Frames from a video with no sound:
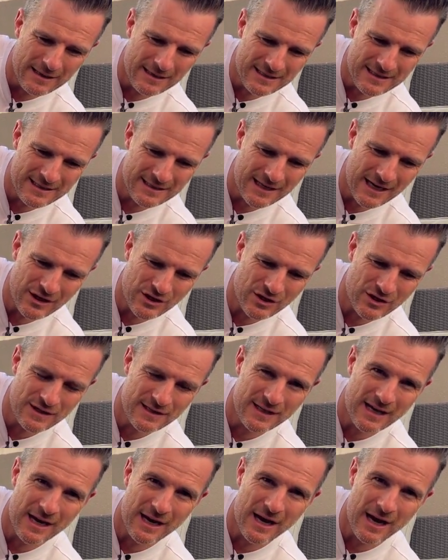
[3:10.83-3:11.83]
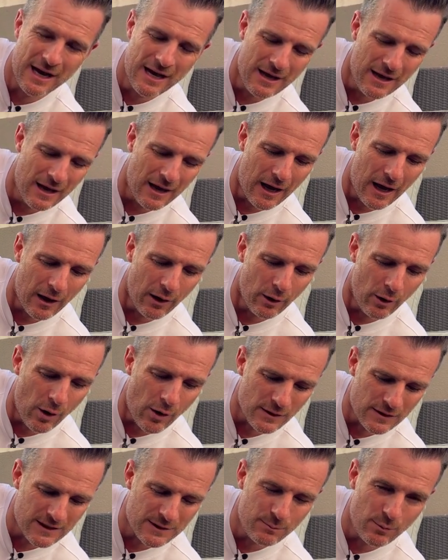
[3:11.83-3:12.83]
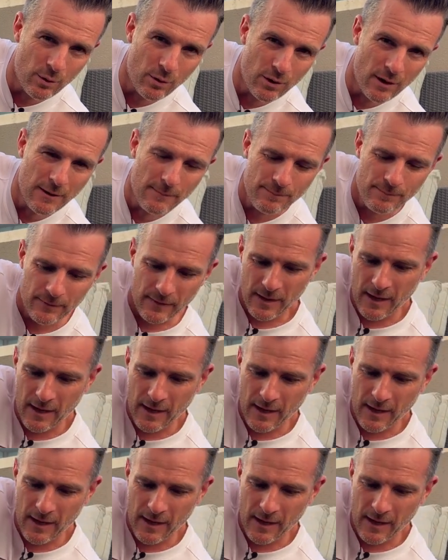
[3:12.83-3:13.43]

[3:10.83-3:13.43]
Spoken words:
sections that are a lot smaller.